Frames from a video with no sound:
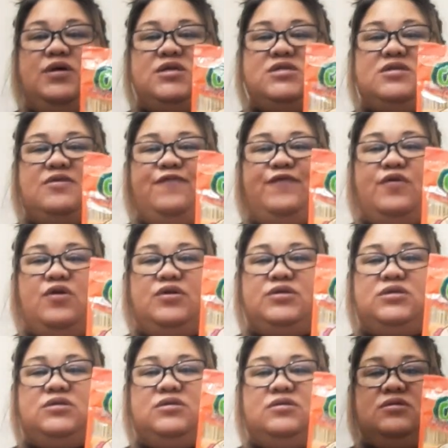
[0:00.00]
is in front,
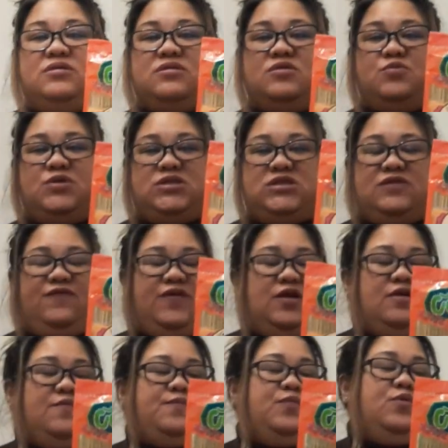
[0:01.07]
so which is very
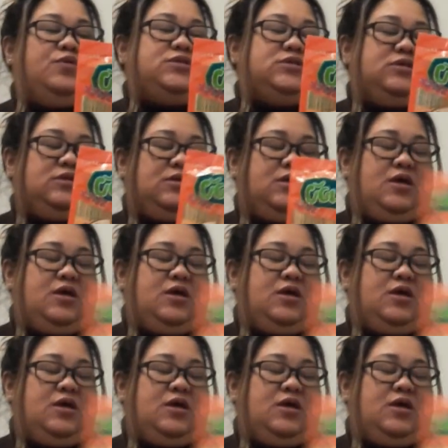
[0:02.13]
important.